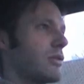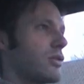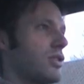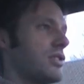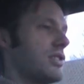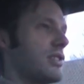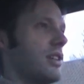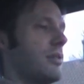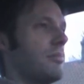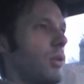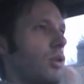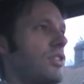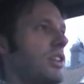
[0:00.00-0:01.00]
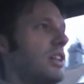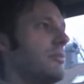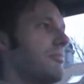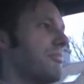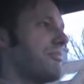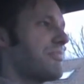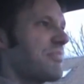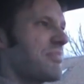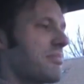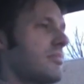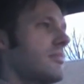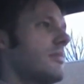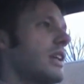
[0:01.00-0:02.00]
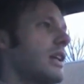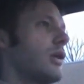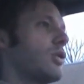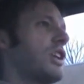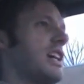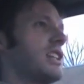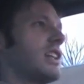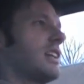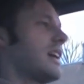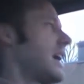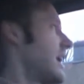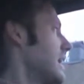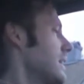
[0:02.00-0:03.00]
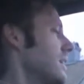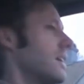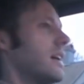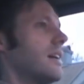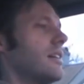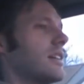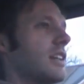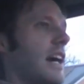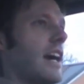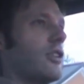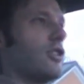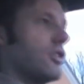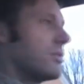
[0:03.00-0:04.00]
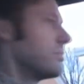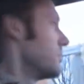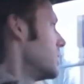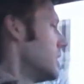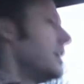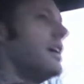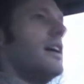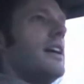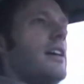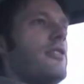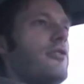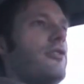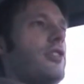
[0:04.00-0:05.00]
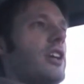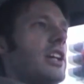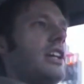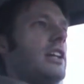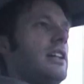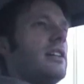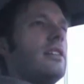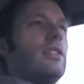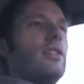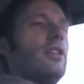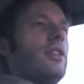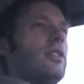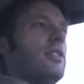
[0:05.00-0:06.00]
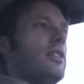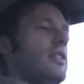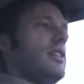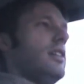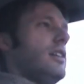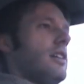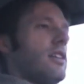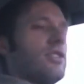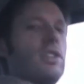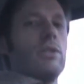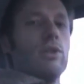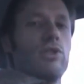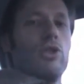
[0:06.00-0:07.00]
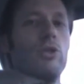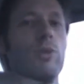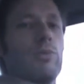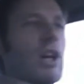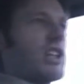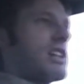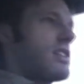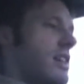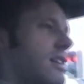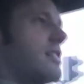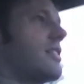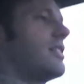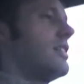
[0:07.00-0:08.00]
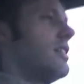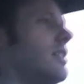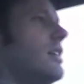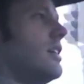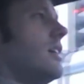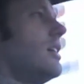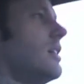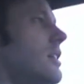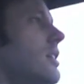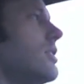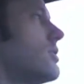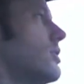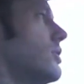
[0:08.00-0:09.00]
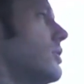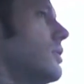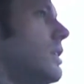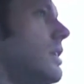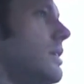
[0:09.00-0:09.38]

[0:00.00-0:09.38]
because it's a multi location and character thingy, the secret super project. So